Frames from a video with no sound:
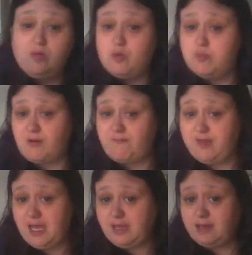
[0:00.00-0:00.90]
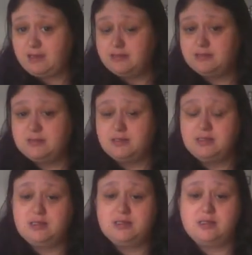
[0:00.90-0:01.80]
on my feet.
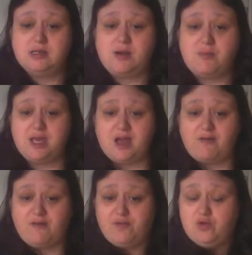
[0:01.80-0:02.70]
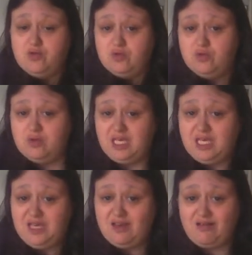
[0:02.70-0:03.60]
I might have a few
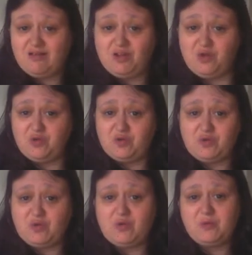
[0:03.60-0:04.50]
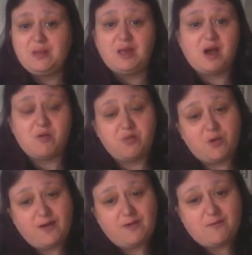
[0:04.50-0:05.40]
here, I don't know. I'll
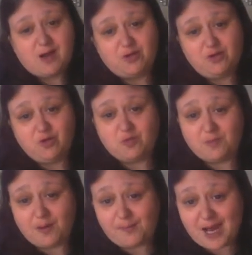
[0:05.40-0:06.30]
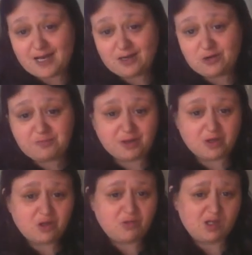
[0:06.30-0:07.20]
probably have one or two on my back now
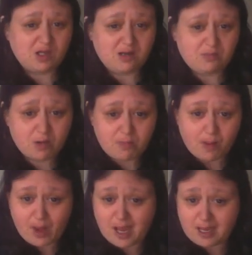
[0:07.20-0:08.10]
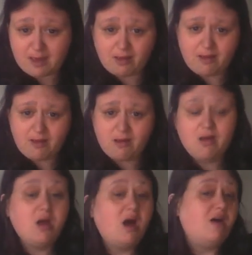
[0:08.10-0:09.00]
because she was climbing up my back earlier.
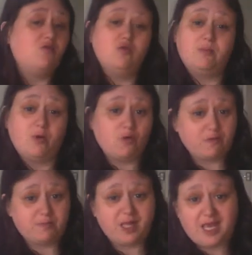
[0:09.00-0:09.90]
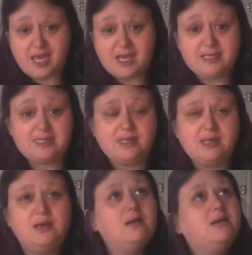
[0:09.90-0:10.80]
I've got them all over my legs.
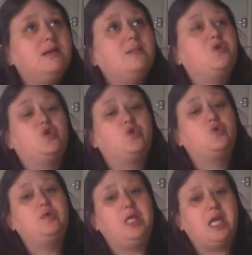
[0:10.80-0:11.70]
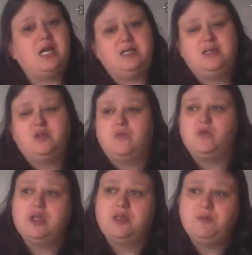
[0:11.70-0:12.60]
So yeah, so I'm
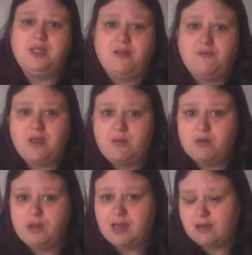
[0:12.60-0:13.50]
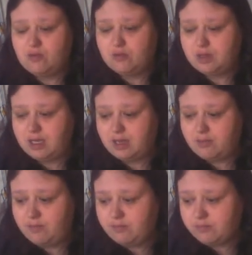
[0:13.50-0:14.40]
going to speak to the vet about that
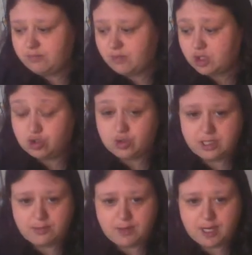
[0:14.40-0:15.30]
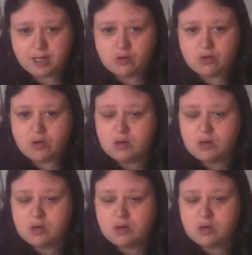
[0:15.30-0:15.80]
on Tuesday when I go.